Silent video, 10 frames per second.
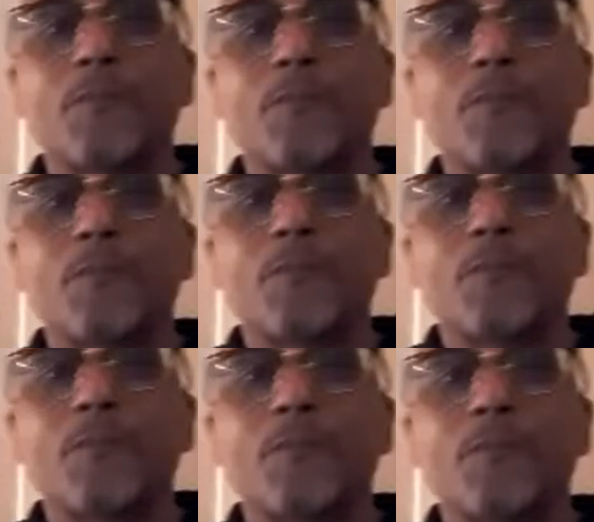gotta put them
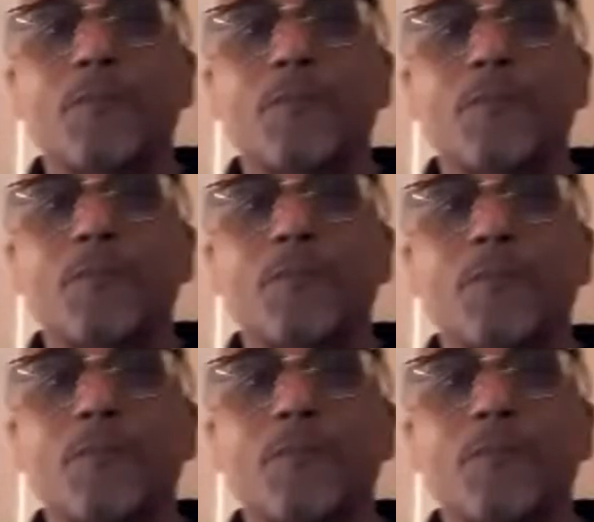Federal Reserve notes